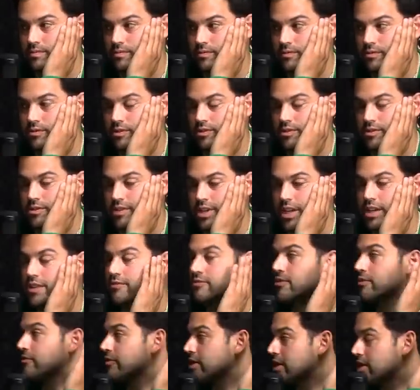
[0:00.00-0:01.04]
for the sake of
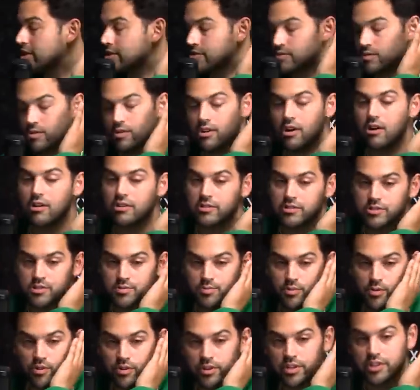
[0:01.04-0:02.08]
convenience, we'll call it a
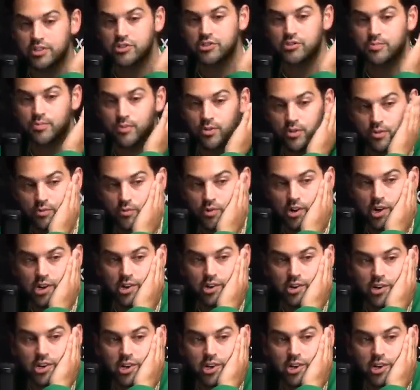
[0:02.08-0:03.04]
sport. In a sport where